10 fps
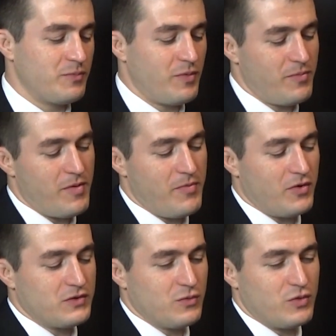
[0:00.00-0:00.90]
but maybe
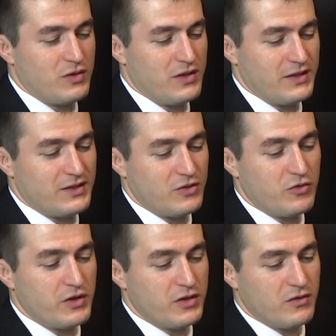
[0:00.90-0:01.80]
also what are like the
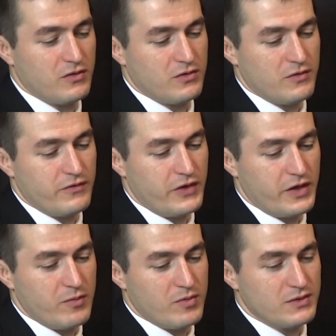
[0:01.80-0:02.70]
critical
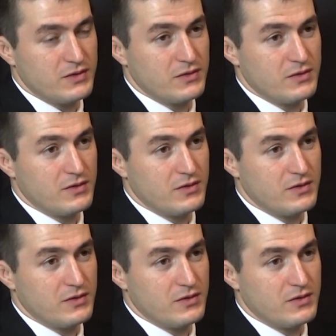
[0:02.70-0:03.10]
variables?